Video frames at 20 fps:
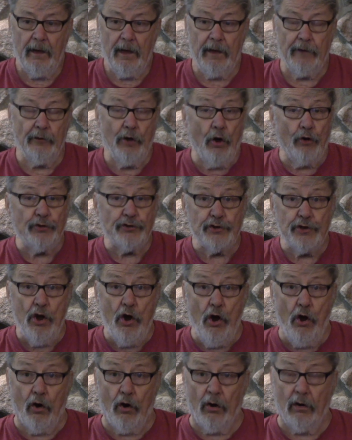And no
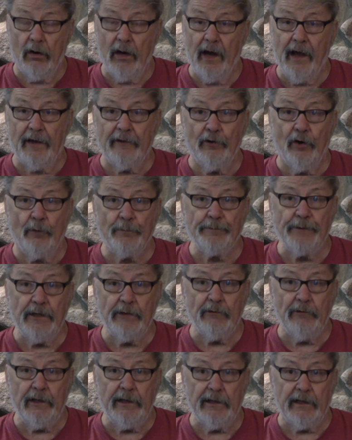snow on
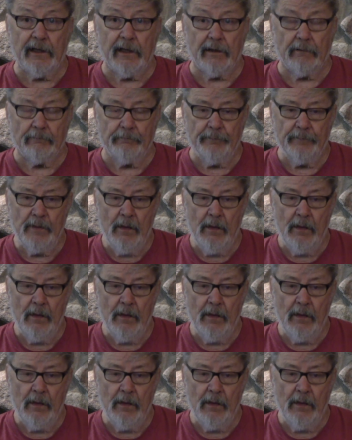opening weekend.